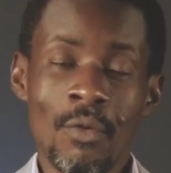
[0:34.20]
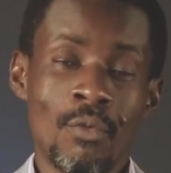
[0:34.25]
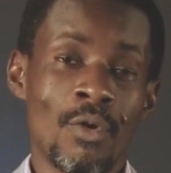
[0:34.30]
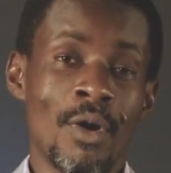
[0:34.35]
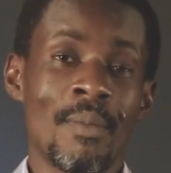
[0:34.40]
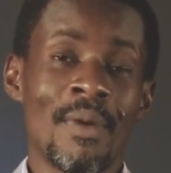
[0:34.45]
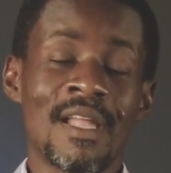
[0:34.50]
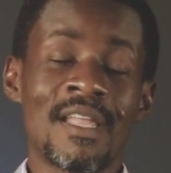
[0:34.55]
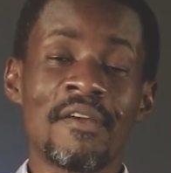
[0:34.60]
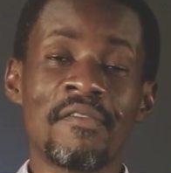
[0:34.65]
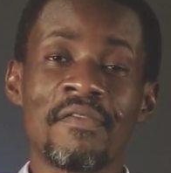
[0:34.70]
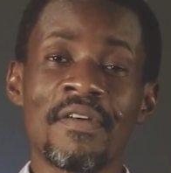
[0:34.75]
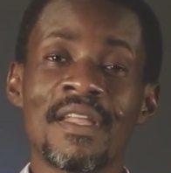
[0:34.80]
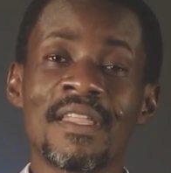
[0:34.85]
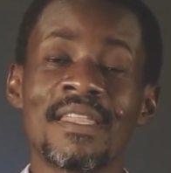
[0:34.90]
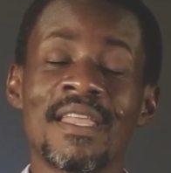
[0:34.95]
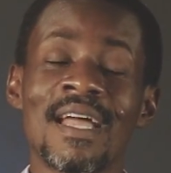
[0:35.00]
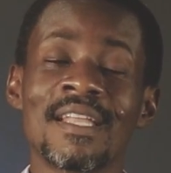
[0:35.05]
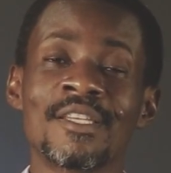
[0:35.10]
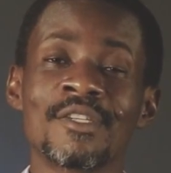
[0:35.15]
Well, my dear
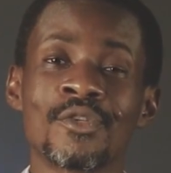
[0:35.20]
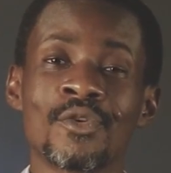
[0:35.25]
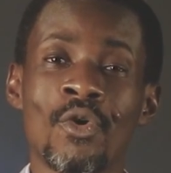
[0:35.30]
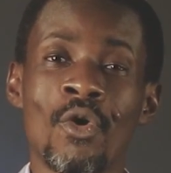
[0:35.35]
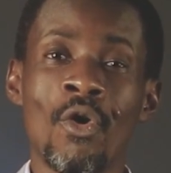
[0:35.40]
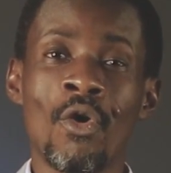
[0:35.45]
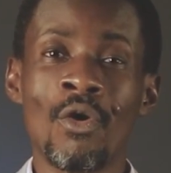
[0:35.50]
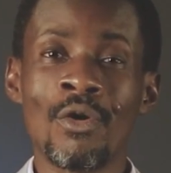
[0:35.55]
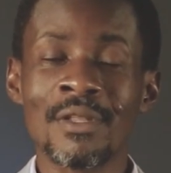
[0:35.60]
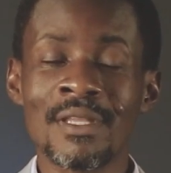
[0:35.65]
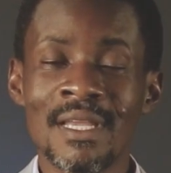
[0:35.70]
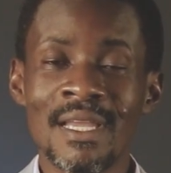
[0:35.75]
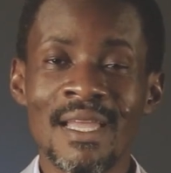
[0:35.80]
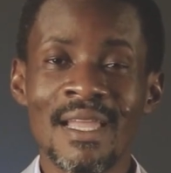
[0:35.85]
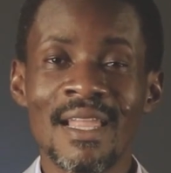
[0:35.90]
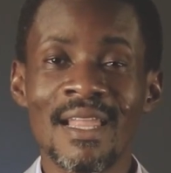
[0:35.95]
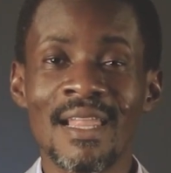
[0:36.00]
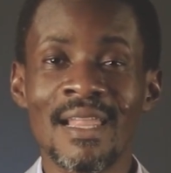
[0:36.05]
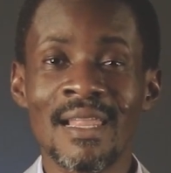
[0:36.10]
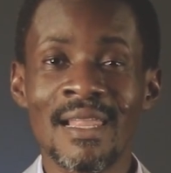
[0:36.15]
friend, that is called
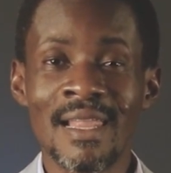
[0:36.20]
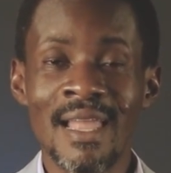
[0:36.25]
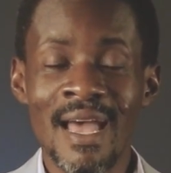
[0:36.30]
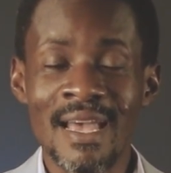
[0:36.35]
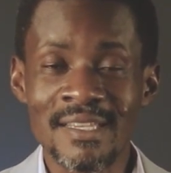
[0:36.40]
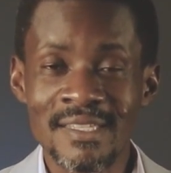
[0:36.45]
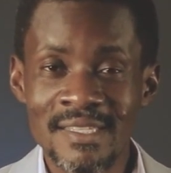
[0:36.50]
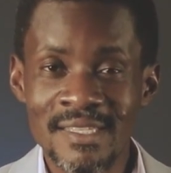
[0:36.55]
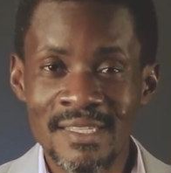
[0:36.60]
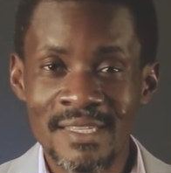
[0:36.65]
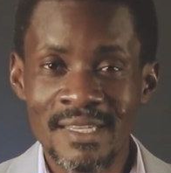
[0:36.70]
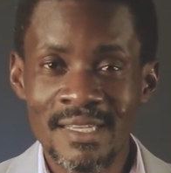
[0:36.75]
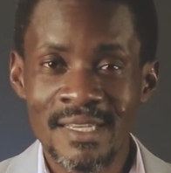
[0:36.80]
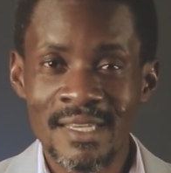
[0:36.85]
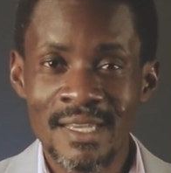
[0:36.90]
lust.